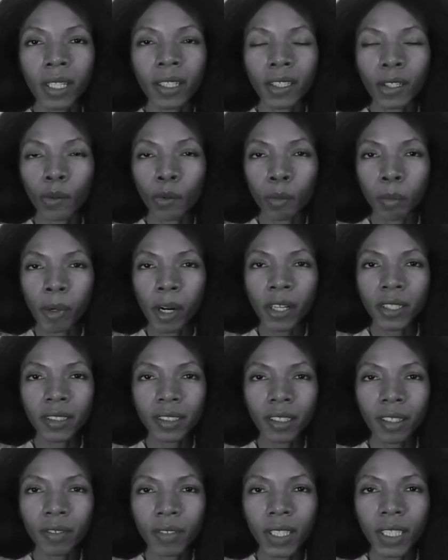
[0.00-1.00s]
There were
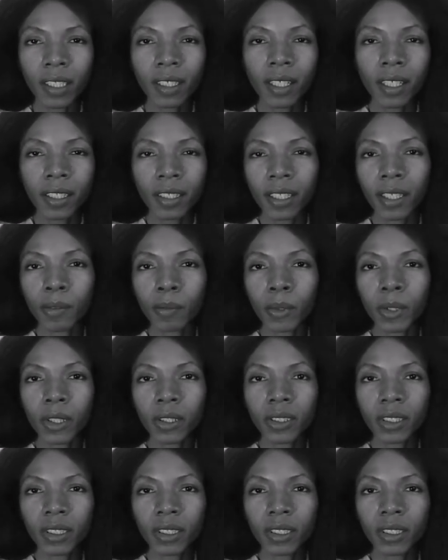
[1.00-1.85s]
parts of it that were